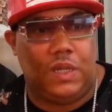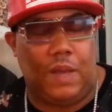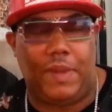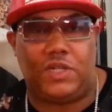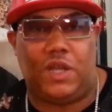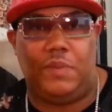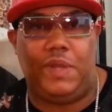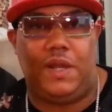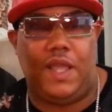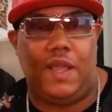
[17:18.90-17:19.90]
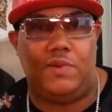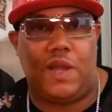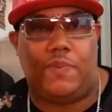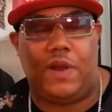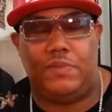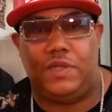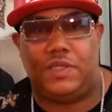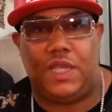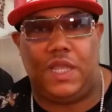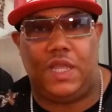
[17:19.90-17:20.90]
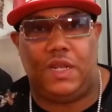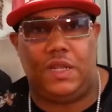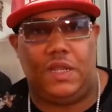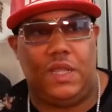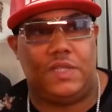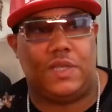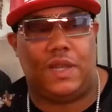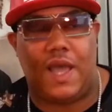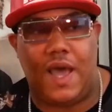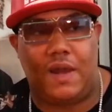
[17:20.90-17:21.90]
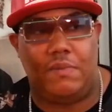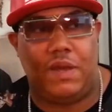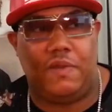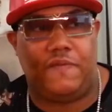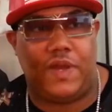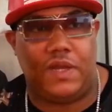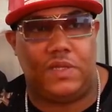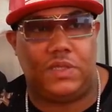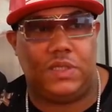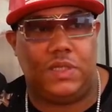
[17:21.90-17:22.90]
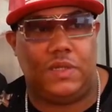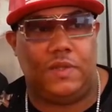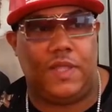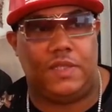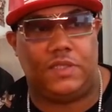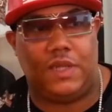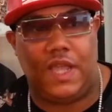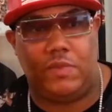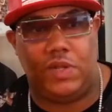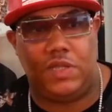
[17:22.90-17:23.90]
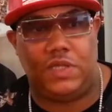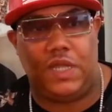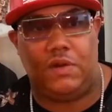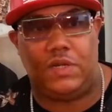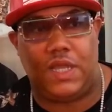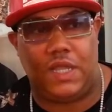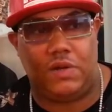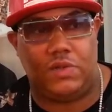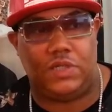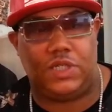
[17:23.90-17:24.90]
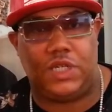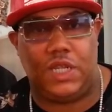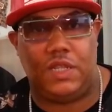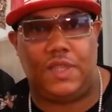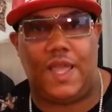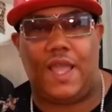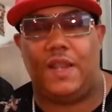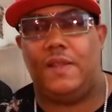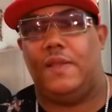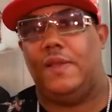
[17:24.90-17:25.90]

I'm not trying to be a name dropper, I'm just saying, it's a lot of motherfuckers that's celebrities and entertainers and shit that